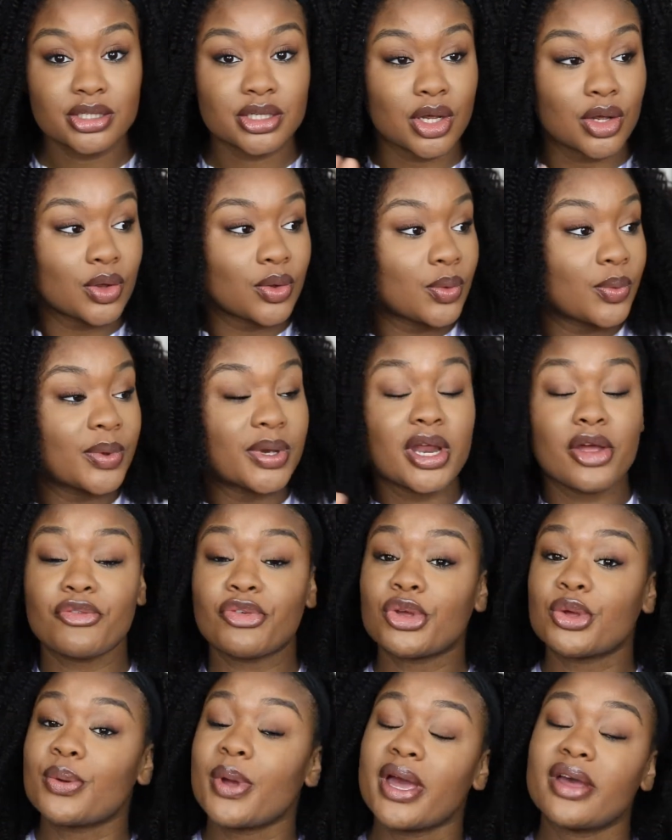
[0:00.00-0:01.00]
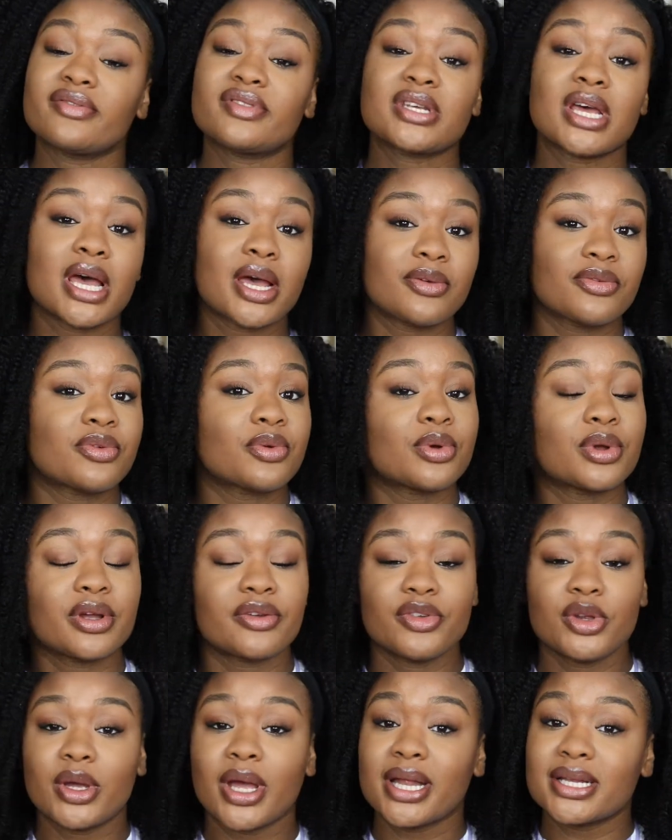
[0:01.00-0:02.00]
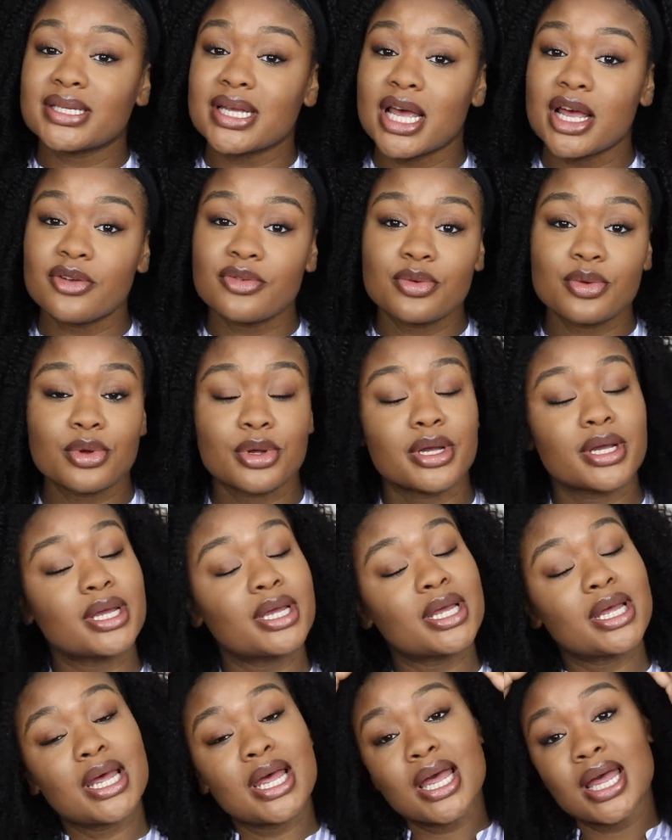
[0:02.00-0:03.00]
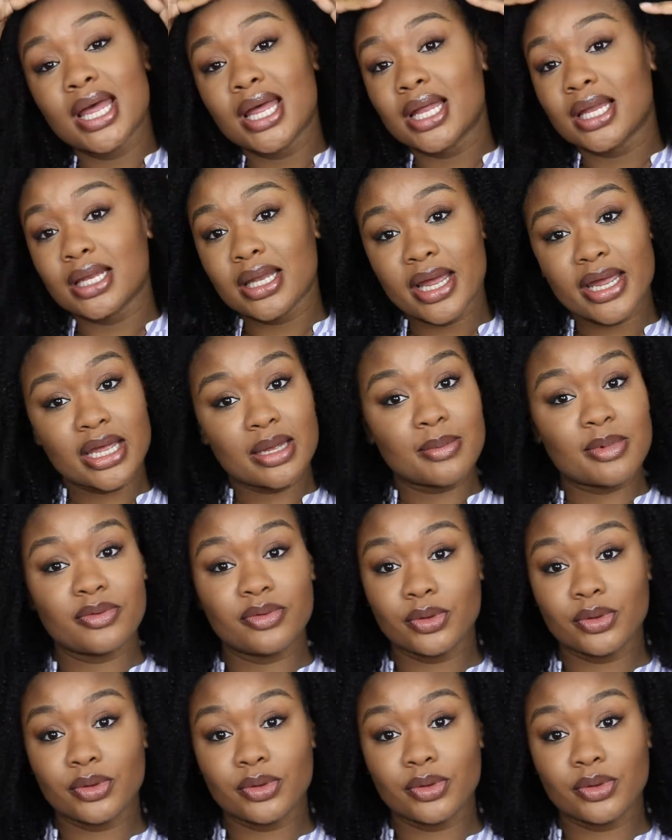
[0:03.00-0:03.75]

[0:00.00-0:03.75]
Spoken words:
So whatever you have time for. If you got time for it, lay them.